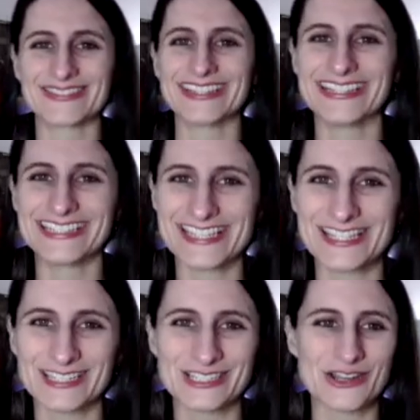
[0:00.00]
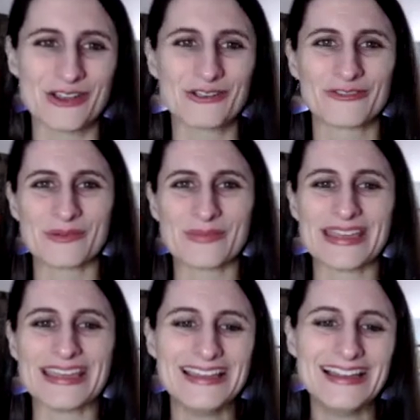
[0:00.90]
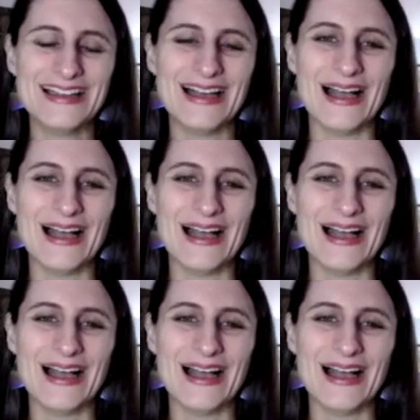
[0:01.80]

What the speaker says: It's really just a joke for me,